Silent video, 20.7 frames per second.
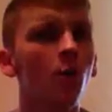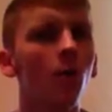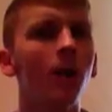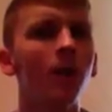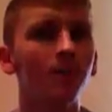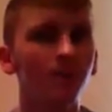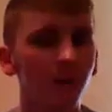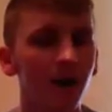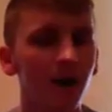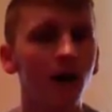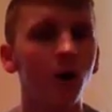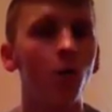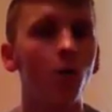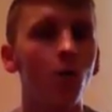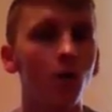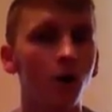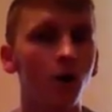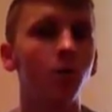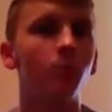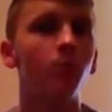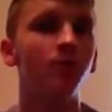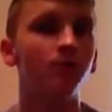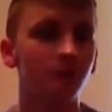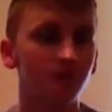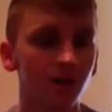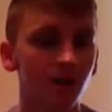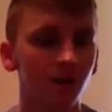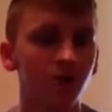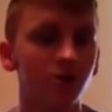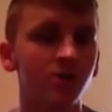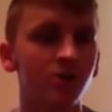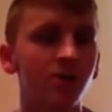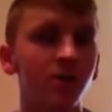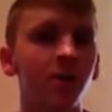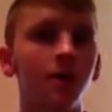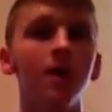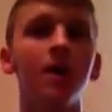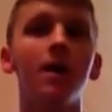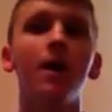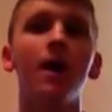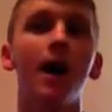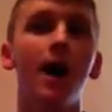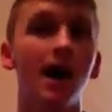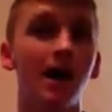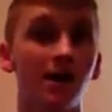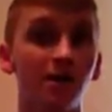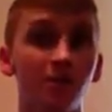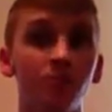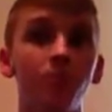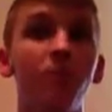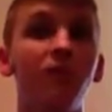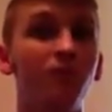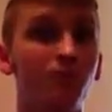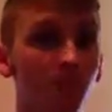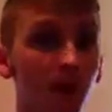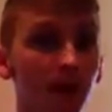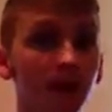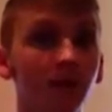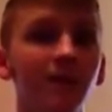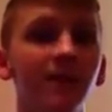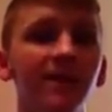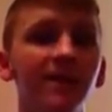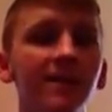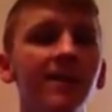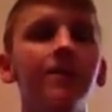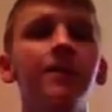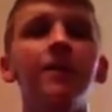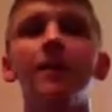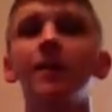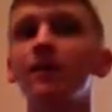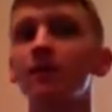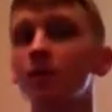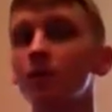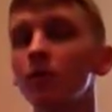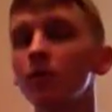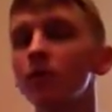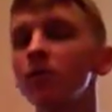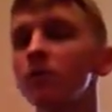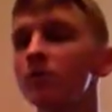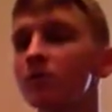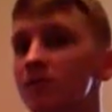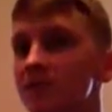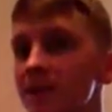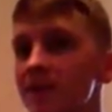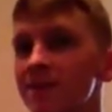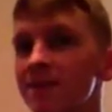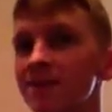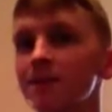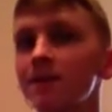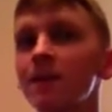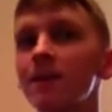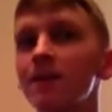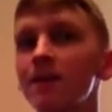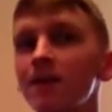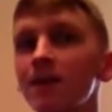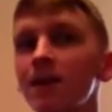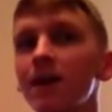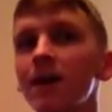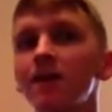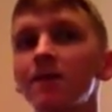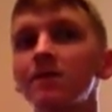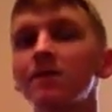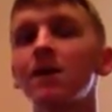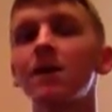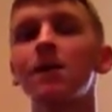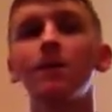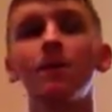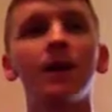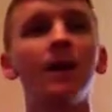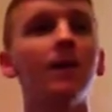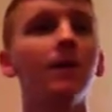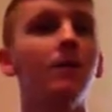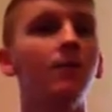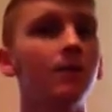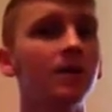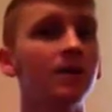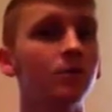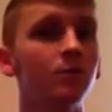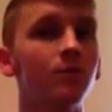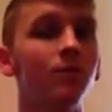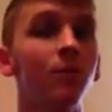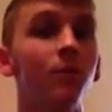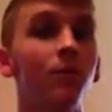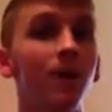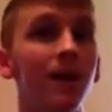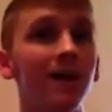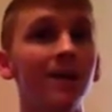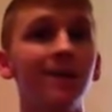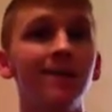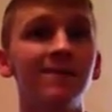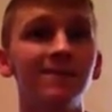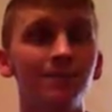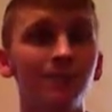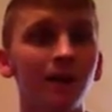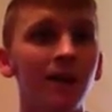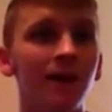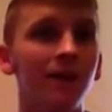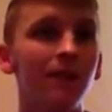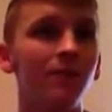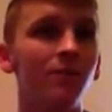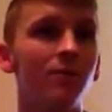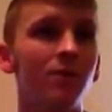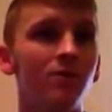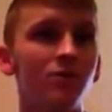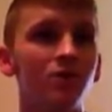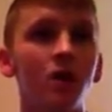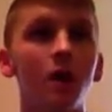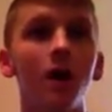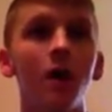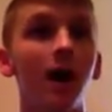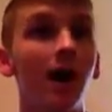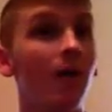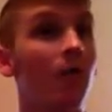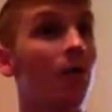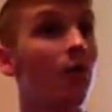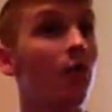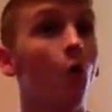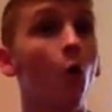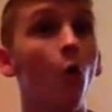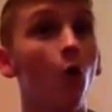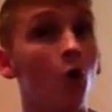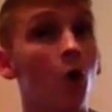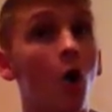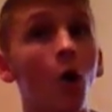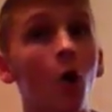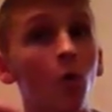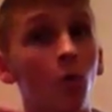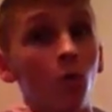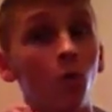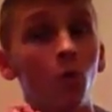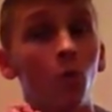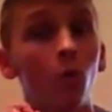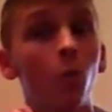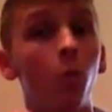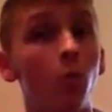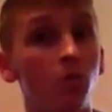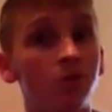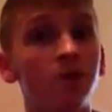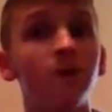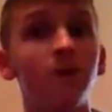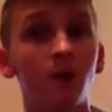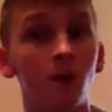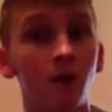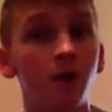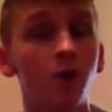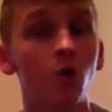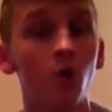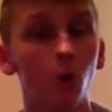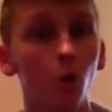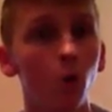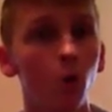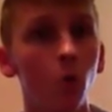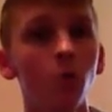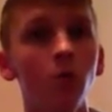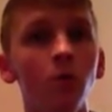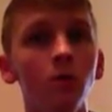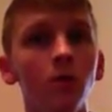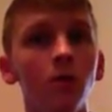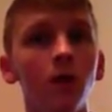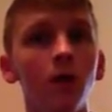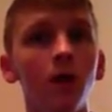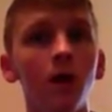quite better working with Sasha and with Bayley here. And I thought this was decent. And in the end, Bayley wins with the Bayley to belly, which I thought Cole wasn't going to call.